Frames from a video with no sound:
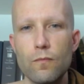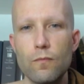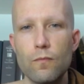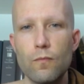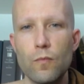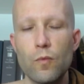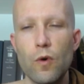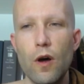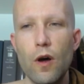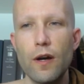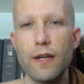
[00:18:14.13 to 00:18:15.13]

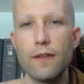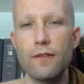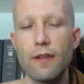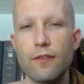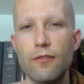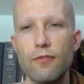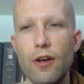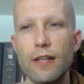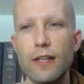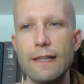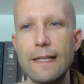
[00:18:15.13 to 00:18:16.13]
wrong in the sense of not
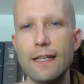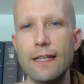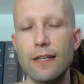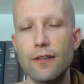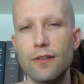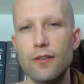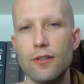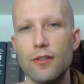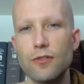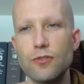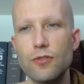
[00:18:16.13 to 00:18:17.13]
leading
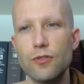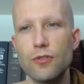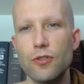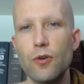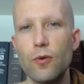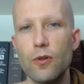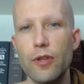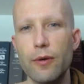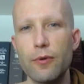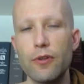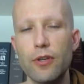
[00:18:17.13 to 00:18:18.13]
to the goal that we're
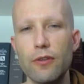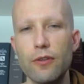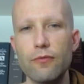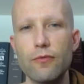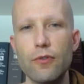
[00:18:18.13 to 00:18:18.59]
looking for.